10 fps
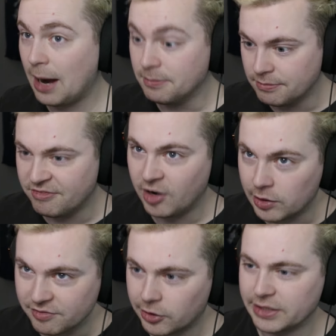I'm
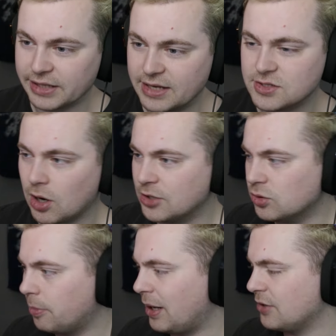very, very late, so I
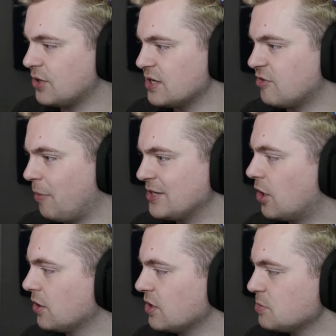do apologize for my
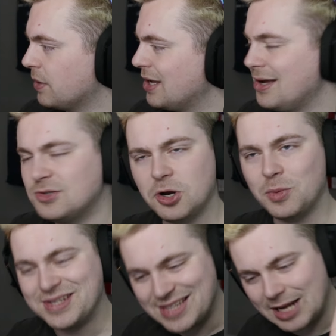tardiness, but
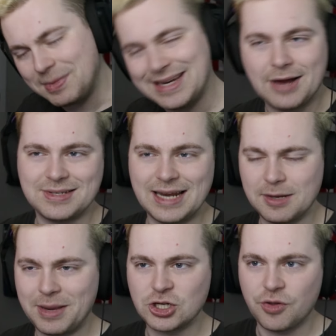Toto is sitting me down
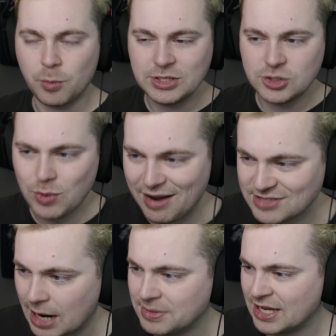today to make sure that we do
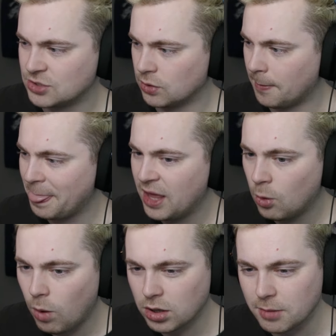have time to get to it.
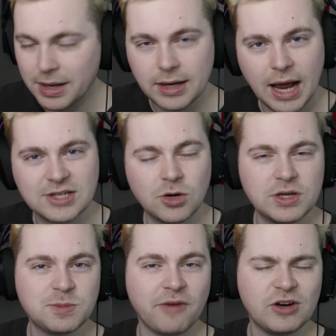Welcome in, as
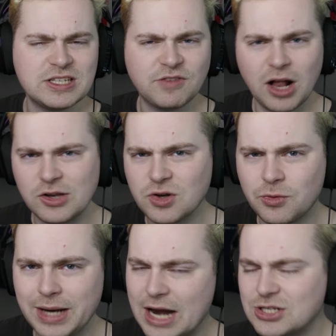always, my friends. If y'all enjoy
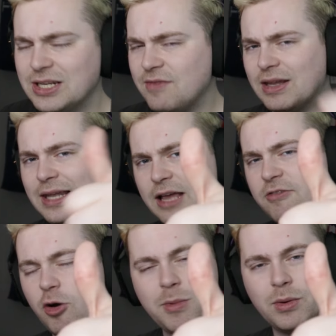the reaction, leave a like
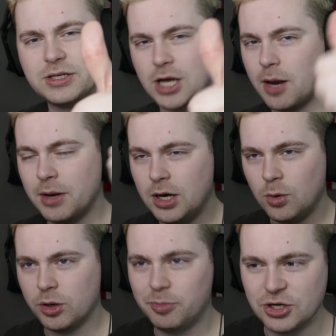for me one time.
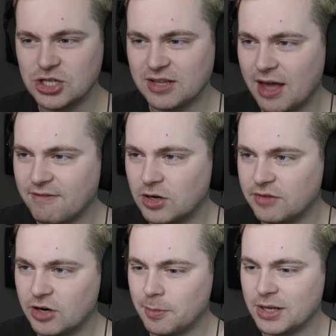Would appreciate that
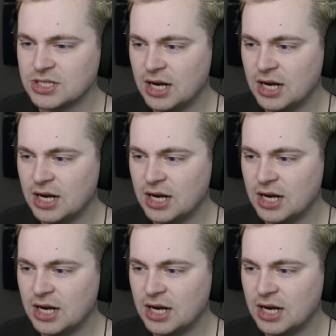very, very much.